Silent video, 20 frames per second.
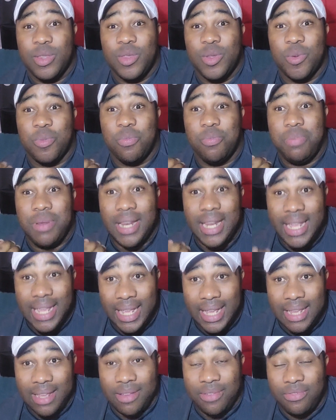to
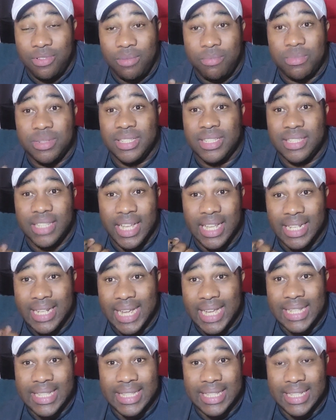play for Manchester
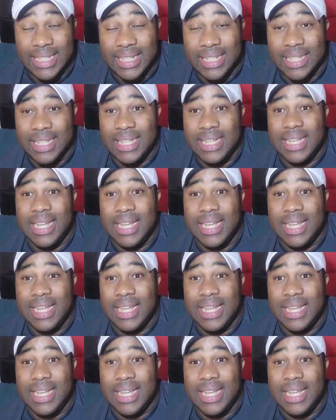United,